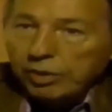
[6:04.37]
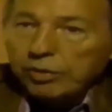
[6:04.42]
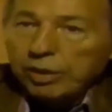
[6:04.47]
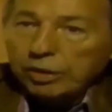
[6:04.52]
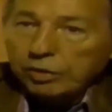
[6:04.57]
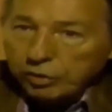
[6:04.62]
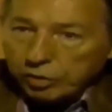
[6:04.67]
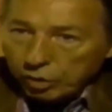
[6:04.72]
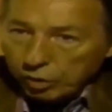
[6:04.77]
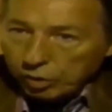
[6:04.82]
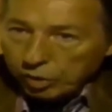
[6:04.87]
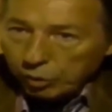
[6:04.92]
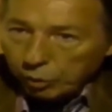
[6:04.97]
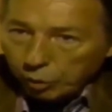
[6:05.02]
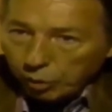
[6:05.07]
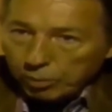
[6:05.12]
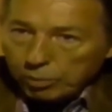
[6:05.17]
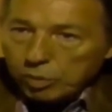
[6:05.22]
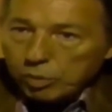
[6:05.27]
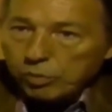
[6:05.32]
They still
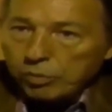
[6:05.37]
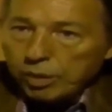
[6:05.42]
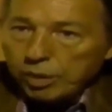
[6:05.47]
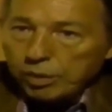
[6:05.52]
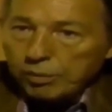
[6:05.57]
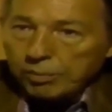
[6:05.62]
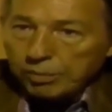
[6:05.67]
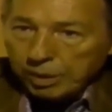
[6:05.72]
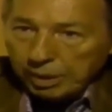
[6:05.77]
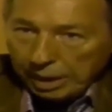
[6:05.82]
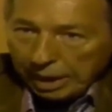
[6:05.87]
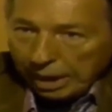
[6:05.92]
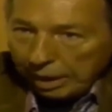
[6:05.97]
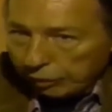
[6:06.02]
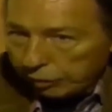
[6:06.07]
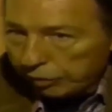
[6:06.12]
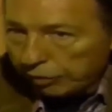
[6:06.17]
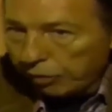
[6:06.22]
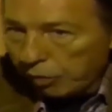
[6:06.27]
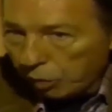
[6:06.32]
could remove them
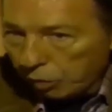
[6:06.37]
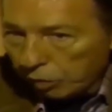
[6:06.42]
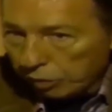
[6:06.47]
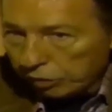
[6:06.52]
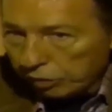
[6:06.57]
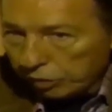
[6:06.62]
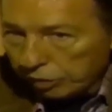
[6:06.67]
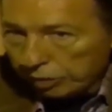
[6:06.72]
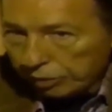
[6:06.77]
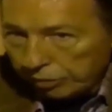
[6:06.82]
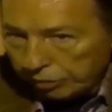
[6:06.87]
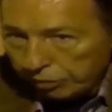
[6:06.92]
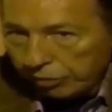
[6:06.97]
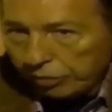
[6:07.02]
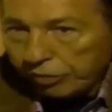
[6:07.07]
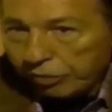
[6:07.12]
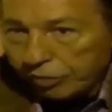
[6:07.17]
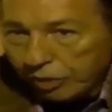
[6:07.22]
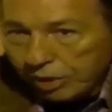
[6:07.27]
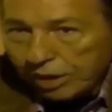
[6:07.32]
as forced
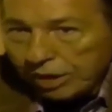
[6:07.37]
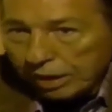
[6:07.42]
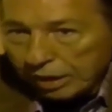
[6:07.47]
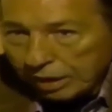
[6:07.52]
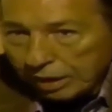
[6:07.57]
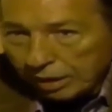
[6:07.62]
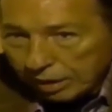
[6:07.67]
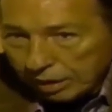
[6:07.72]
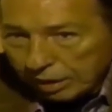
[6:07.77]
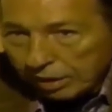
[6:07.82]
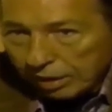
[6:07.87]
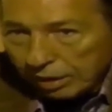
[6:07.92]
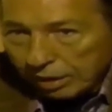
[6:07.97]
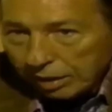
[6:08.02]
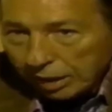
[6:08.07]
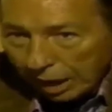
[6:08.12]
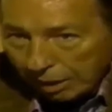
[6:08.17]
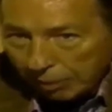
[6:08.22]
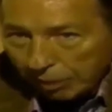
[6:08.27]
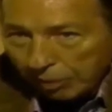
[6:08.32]
free
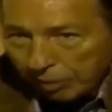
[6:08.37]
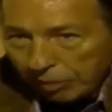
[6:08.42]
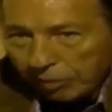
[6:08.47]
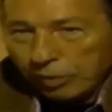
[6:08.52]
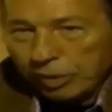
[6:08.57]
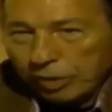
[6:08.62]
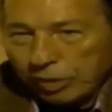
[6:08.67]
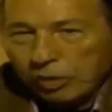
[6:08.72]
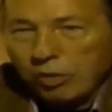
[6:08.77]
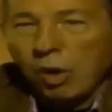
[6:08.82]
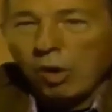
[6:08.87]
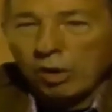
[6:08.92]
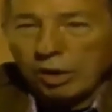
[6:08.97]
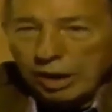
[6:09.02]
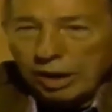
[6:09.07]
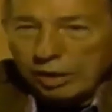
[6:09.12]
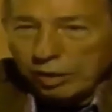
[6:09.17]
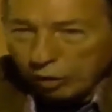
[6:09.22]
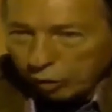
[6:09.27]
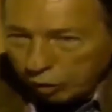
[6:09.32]
labor, we could
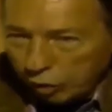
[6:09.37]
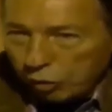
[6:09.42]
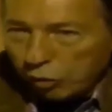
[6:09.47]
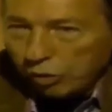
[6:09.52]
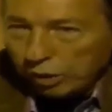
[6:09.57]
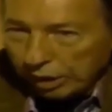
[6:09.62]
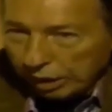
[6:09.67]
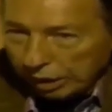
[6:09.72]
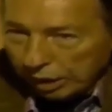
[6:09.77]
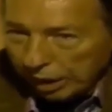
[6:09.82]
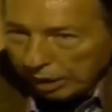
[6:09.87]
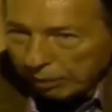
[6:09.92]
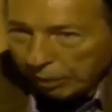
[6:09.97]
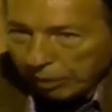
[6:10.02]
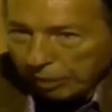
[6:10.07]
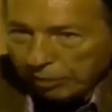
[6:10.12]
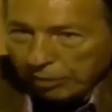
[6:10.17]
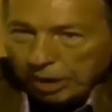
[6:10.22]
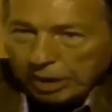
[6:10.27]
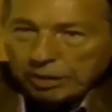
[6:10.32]
call it later coolie
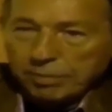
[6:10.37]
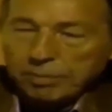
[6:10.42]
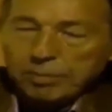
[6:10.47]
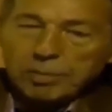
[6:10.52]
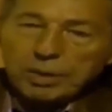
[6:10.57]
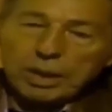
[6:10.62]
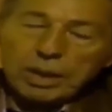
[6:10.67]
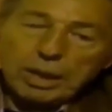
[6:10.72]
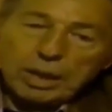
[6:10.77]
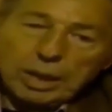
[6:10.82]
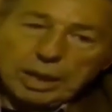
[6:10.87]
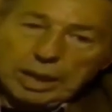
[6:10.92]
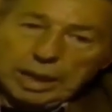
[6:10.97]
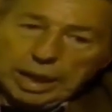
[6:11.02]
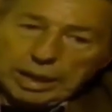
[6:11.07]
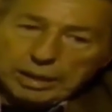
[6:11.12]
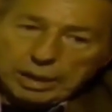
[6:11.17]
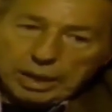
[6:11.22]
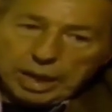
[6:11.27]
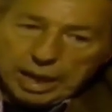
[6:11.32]
labor, right?
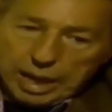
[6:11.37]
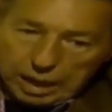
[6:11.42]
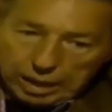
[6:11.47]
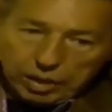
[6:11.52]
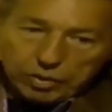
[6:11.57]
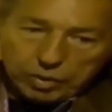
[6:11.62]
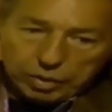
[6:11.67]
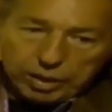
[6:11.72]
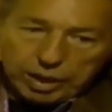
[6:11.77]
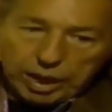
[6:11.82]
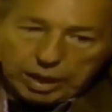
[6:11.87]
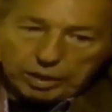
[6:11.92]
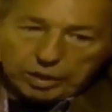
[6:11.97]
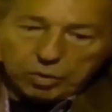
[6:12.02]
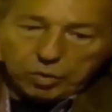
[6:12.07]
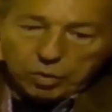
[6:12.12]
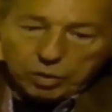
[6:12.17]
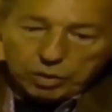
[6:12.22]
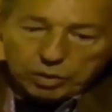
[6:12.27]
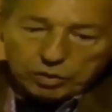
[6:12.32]
And then they had other
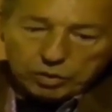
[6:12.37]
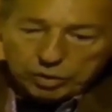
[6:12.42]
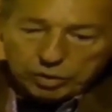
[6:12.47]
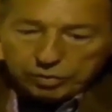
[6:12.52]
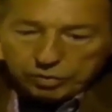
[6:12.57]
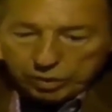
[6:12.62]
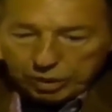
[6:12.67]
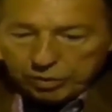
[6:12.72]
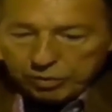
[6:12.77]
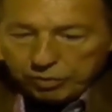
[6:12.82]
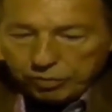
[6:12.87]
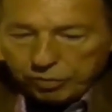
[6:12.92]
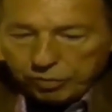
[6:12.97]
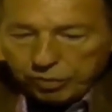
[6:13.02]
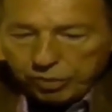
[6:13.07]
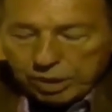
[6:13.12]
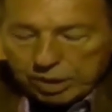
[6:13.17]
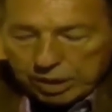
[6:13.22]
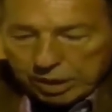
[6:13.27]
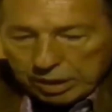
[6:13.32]
categories of
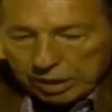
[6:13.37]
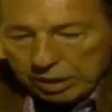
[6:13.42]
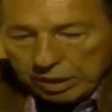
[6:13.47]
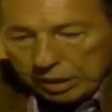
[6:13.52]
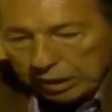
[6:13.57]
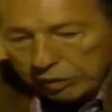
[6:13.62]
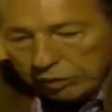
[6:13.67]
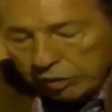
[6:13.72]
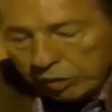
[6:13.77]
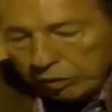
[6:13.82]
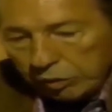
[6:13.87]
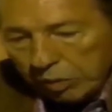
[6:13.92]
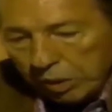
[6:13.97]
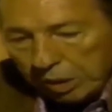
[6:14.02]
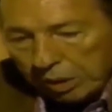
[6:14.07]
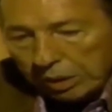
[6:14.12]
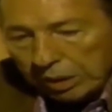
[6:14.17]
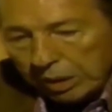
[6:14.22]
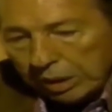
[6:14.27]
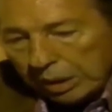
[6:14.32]
unfree Indians as
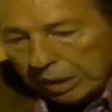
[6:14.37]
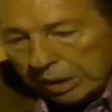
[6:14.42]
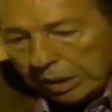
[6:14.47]
well.